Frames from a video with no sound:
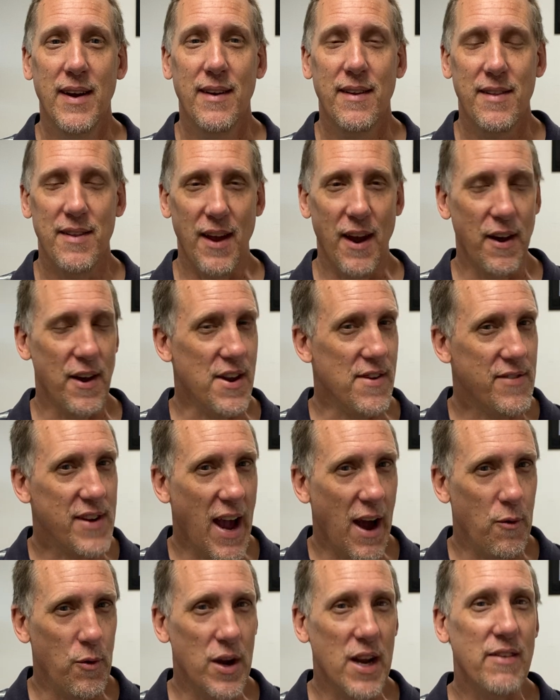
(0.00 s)
There, you've
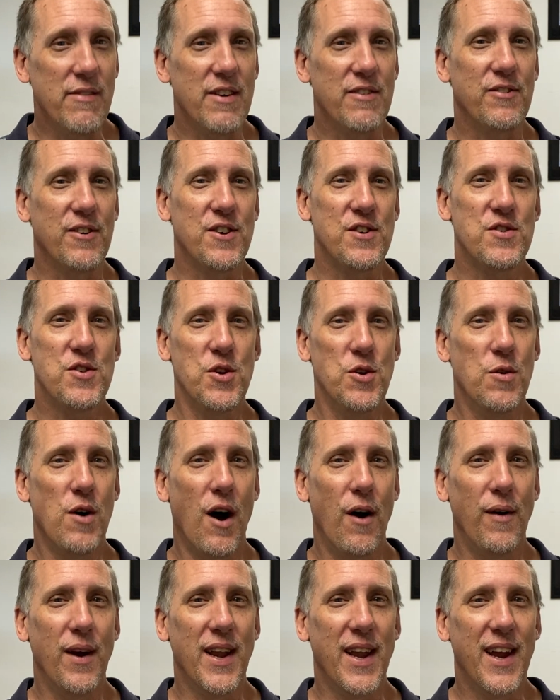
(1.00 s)
got one of your first 2
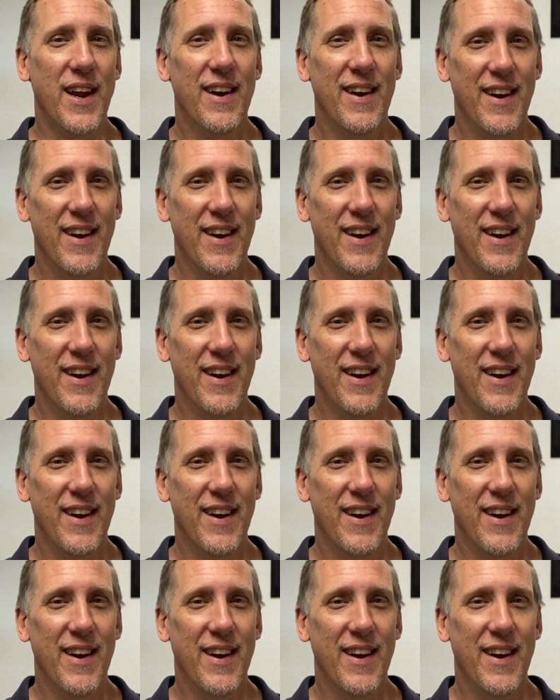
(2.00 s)
already.